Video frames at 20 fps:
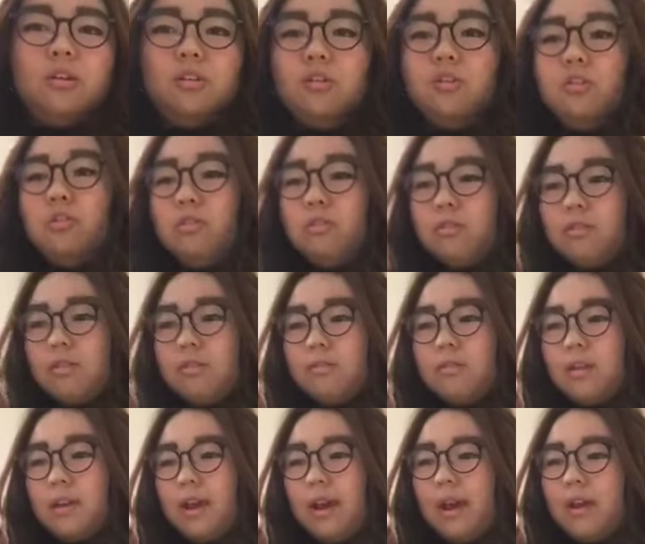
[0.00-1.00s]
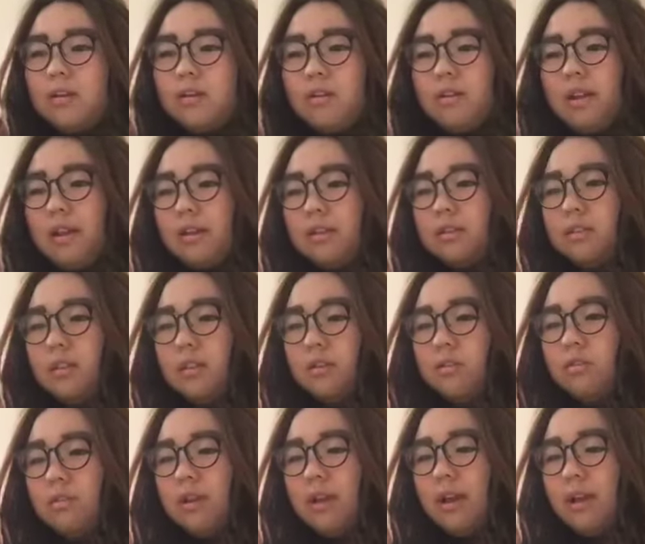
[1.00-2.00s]
you're gonna add next thing
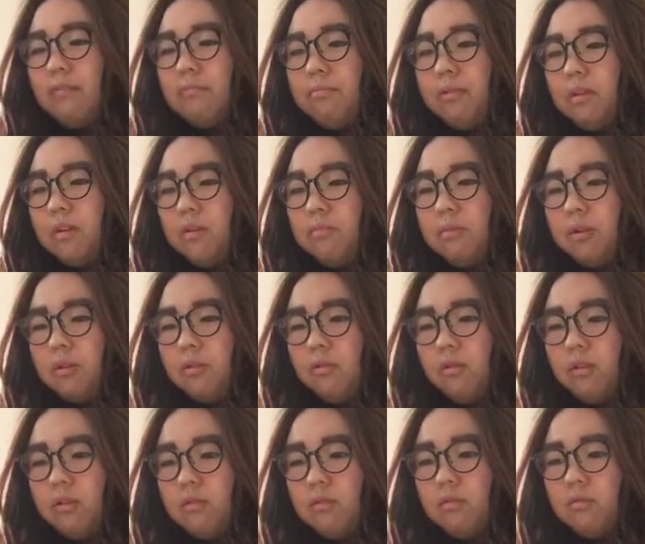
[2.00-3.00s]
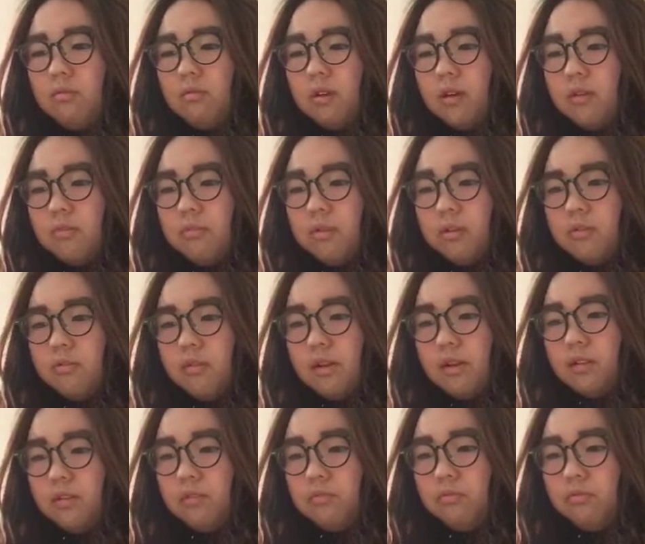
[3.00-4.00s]
you're gonna add bit of butter. I don't know why butter
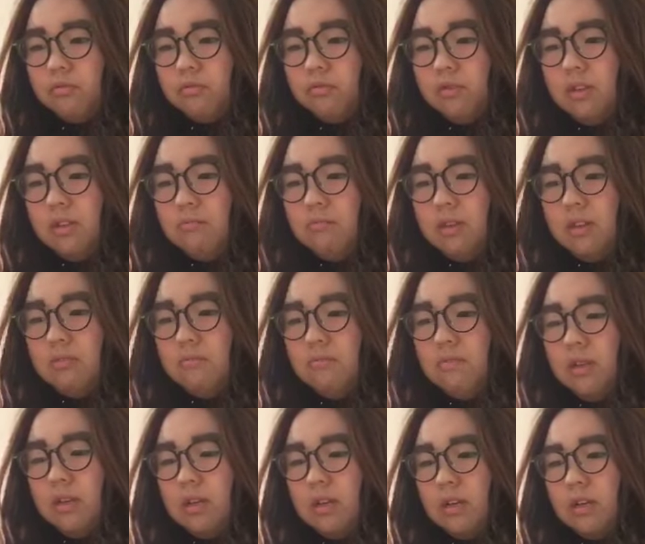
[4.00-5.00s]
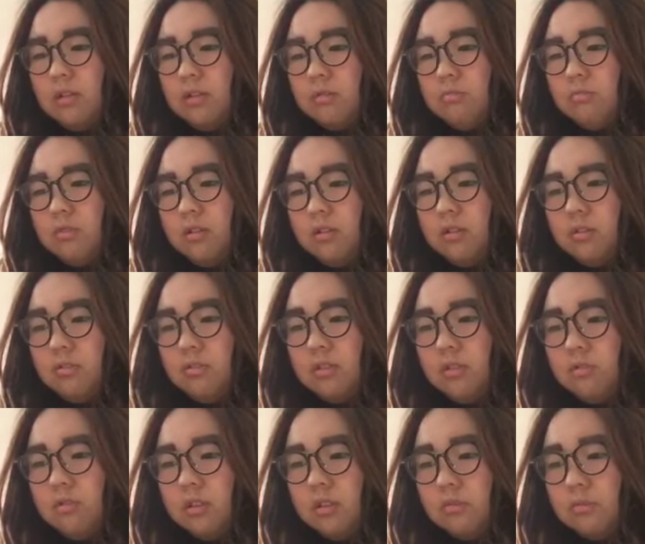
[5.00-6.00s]
adds some creamy because sometimes you
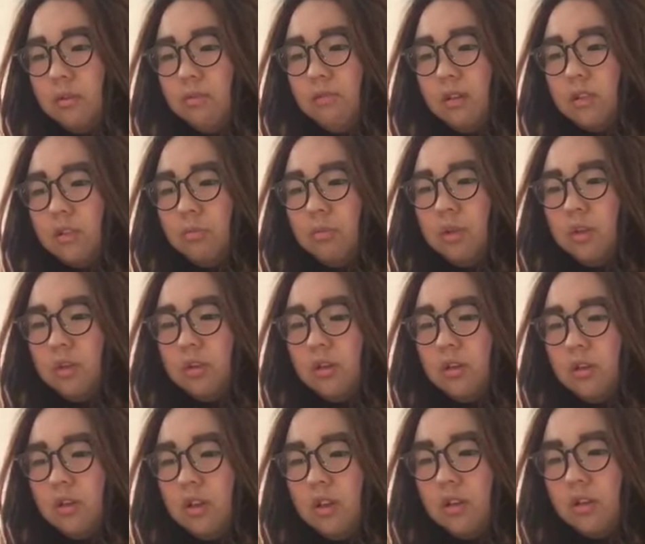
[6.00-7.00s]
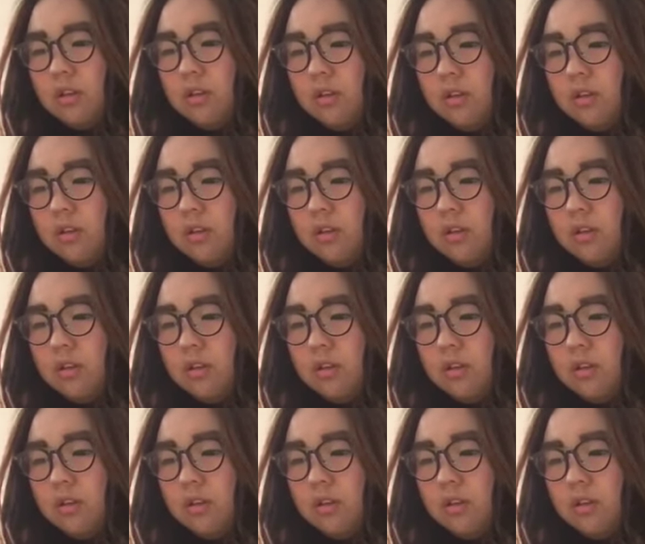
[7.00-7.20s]
know this is my recipe cooking.